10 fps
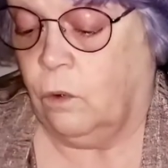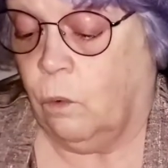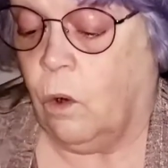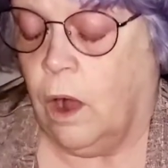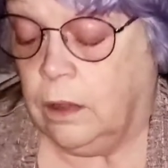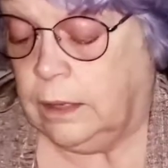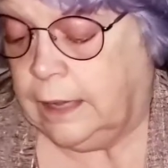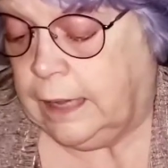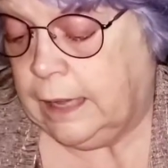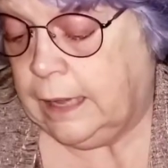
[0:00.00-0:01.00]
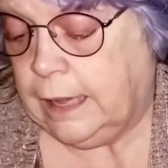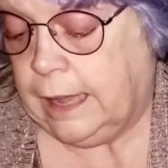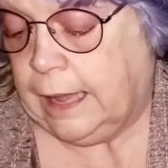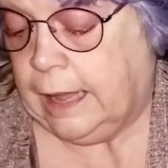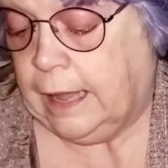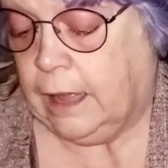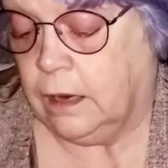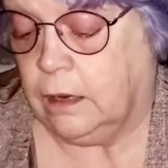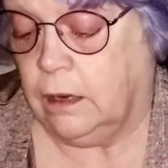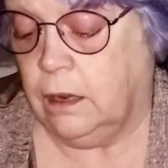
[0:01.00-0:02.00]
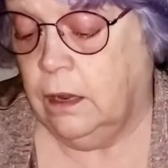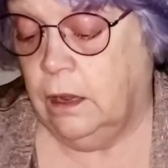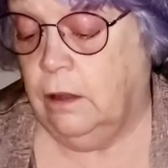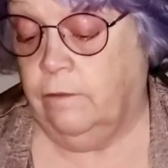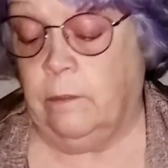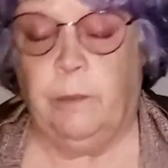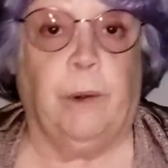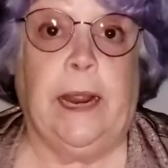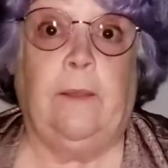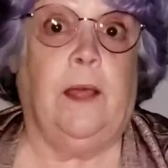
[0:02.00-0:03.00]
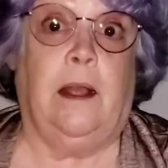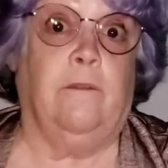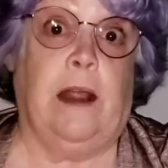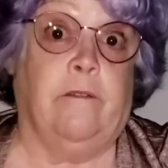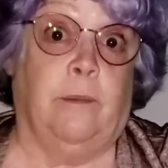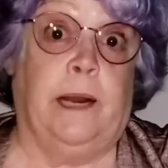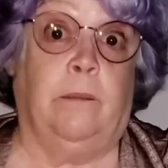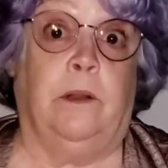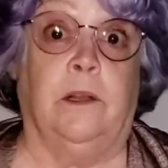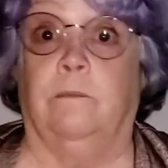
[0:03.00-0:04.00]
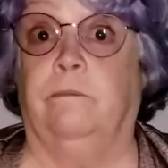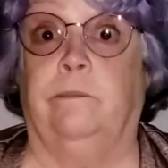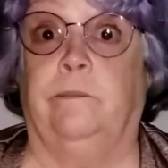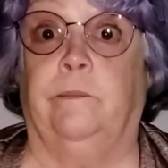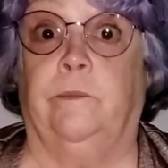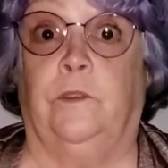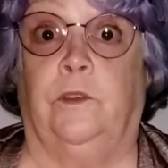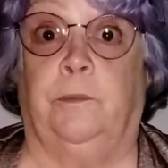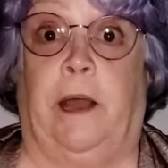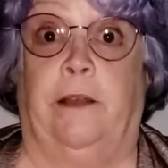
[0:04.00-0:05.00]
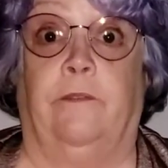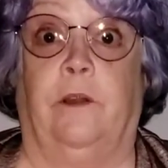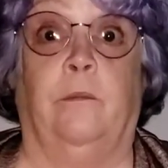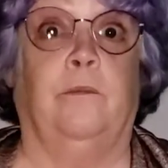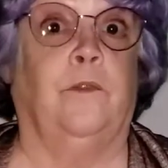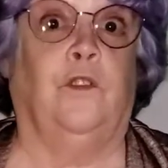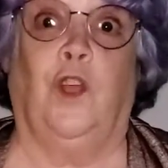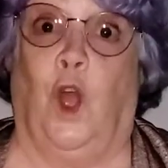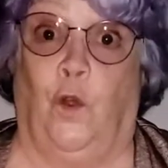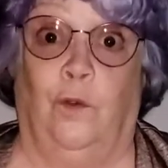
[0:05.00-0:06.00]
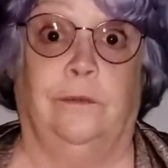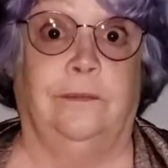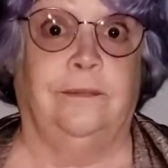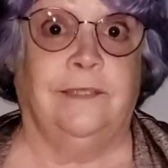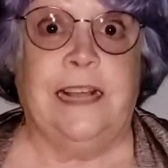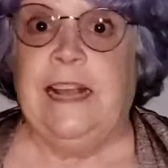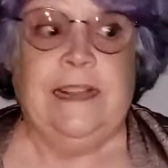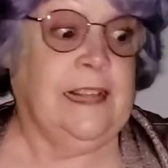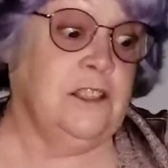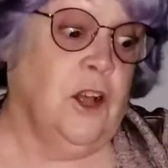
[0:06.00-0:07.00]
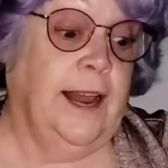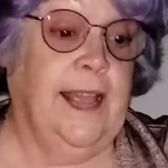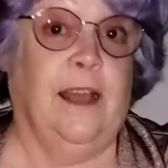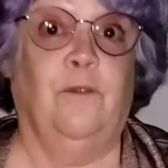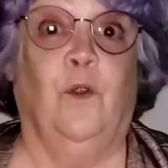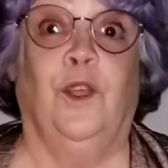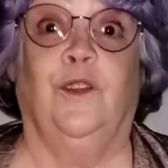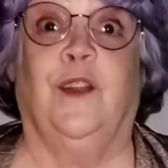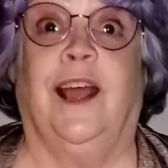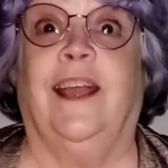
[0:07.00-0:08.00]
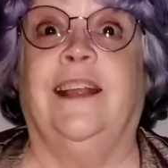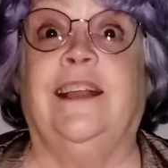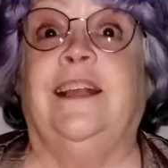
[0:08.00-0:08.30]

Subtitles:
quality and from a brand that I've never been able to buy from. So that's all I have for you today.